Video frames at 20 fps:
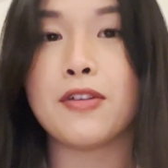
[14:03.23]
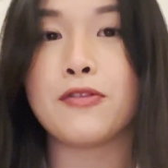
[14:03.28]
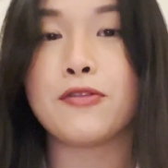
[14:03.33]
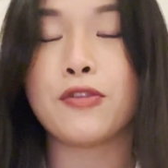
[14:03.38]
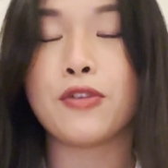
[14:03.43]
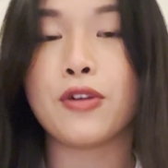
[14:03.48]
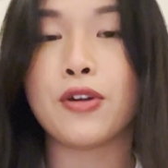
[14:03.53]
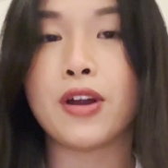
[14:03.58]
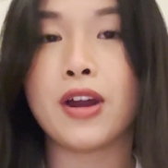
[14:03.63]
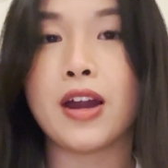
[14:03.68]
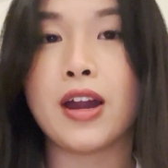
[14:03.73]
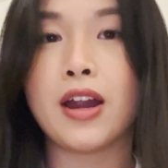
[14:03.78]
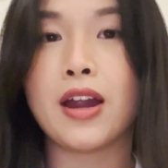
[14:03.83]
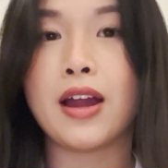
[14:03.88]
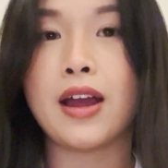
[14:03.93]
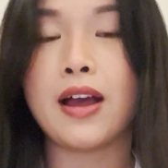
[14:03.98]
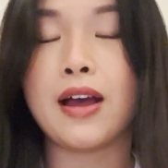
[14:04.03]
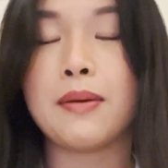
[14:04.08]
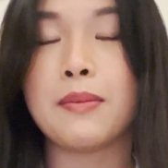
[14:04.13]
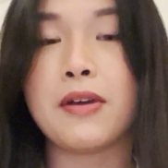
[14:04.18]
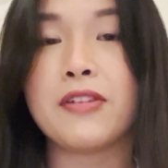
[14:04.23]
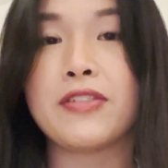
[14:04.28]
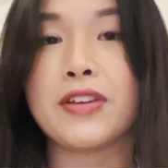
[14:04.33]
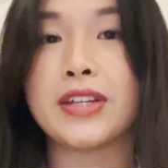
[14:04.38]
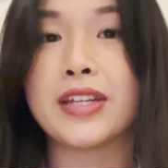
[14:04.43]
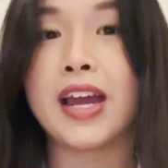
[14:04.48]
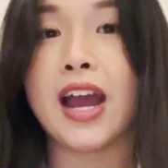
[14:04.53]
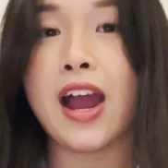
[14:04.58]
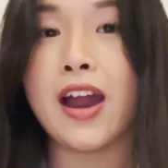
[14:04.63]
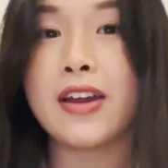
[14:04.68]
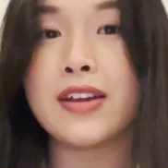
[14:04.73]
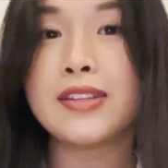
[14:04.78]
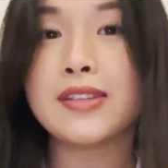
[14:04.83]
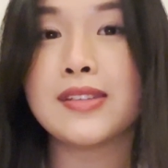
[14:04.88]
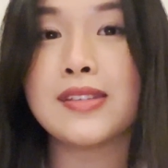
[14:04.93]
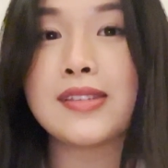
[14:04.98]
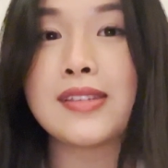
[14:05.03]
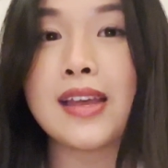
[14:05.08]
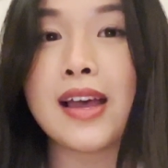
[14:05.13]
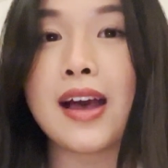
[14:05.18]
for my friend
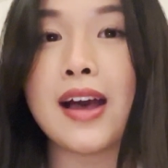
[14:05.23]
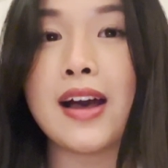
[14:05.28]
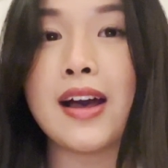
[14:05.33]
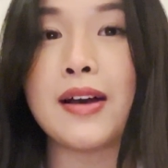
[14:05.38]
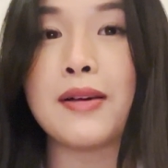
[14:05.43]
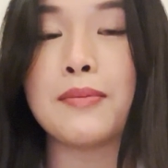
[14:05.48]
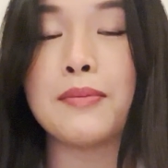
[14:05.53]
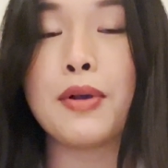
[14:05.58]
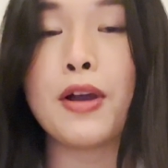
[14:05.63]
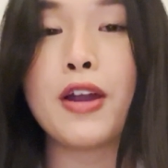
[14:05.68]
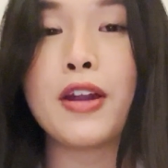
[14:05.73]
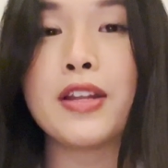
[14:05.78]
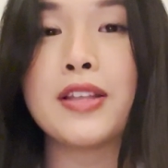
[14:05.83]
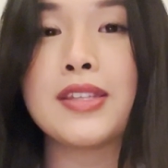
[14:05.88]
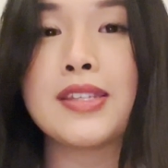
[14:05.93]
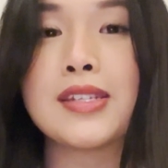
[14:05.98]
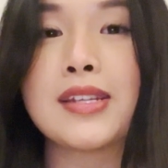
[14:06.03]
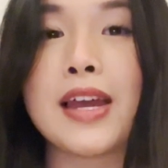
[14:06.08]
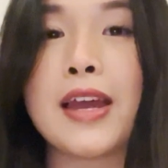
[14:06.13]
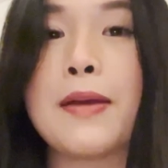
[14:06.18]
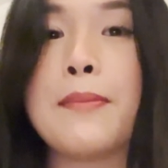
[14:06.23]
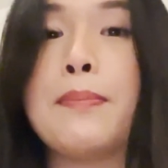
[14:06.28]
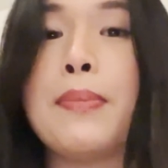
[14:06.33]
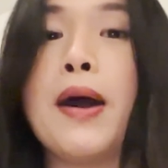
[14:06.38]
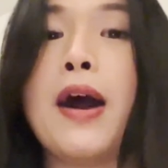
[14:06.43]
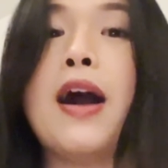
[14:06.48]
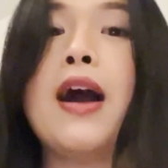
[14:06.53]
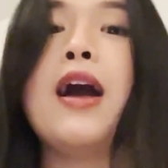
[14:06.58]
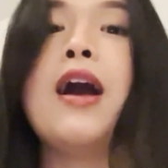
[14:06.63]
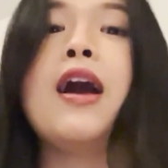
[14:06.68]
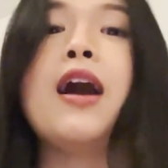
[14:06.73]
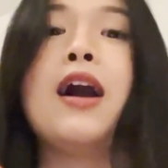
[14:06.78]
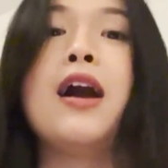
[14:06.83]
Karen's party tonight, but